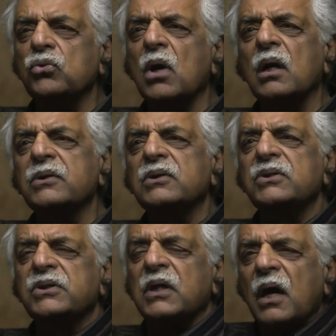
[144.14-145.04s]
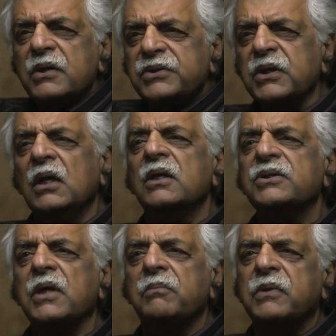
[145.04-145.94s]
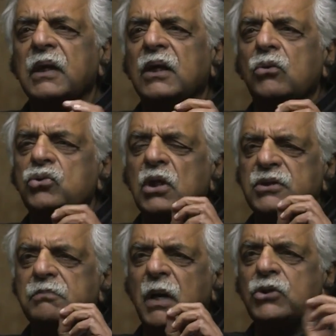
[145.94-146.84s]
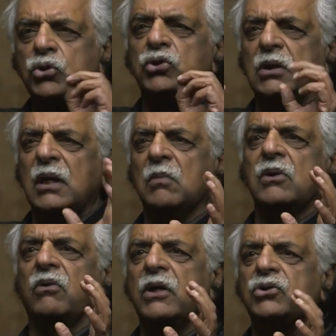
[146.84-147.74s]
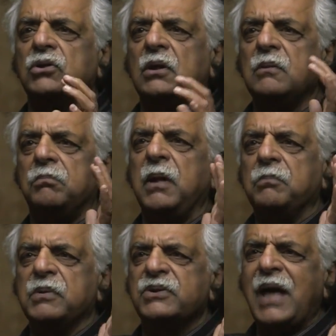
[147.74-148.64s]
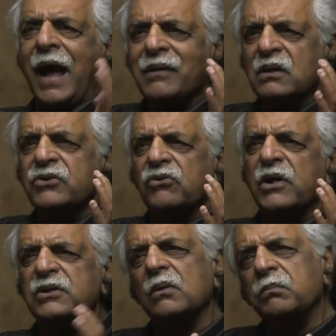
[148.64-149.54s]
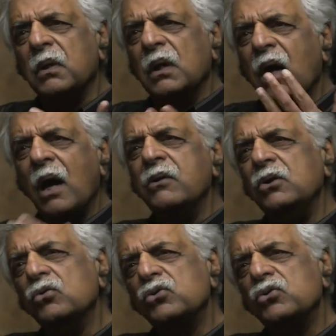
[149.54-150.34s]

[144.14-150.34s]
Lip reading: you can't discuss, something you just mention, immigration, and people's hackles rise up. How do you